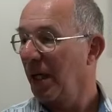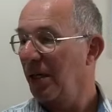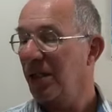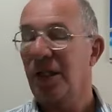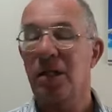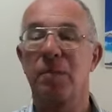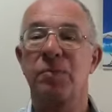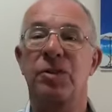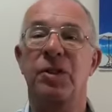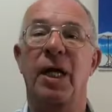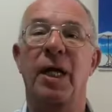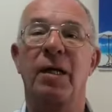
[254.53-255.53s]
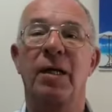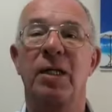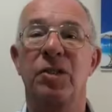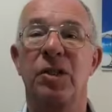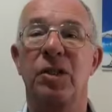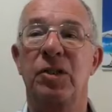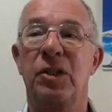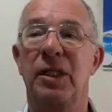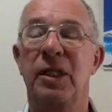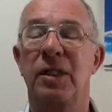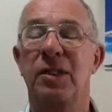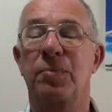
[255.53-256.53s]
I think I'm saying
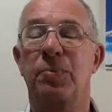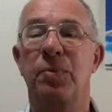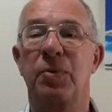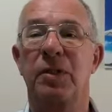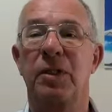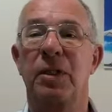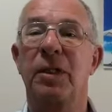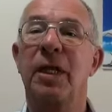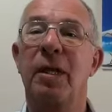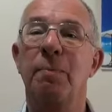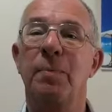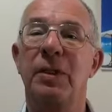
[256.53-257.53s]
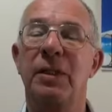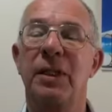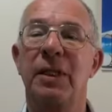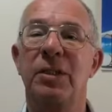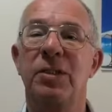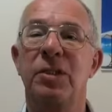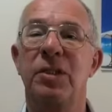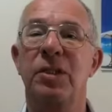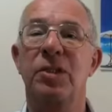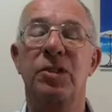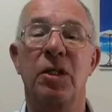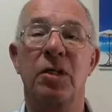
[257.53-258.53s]
essentially at this point that the government needs to
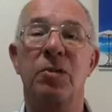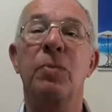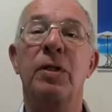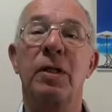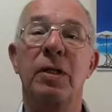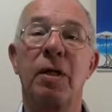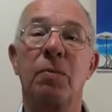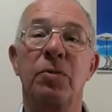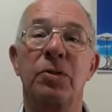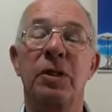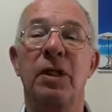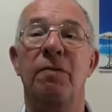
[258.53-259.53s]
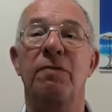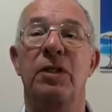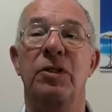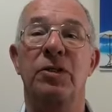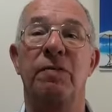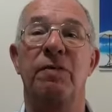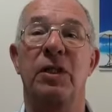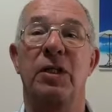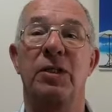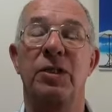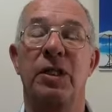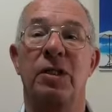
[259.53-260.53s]
decide whether they want to govern a
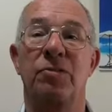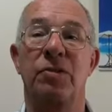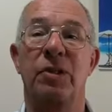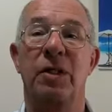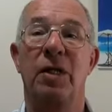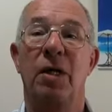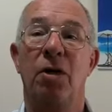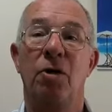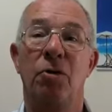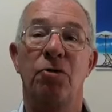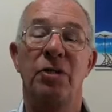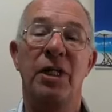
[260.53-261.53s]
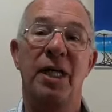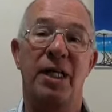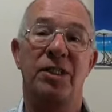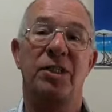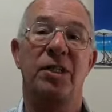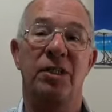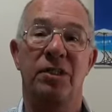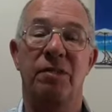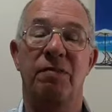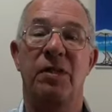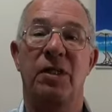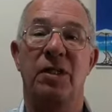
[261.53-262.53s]
civilised country or a less than
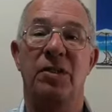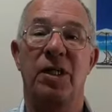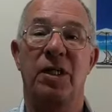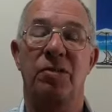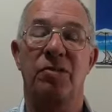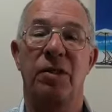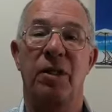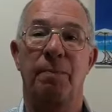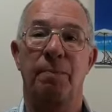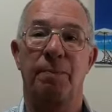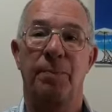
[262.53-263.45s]
civilised country.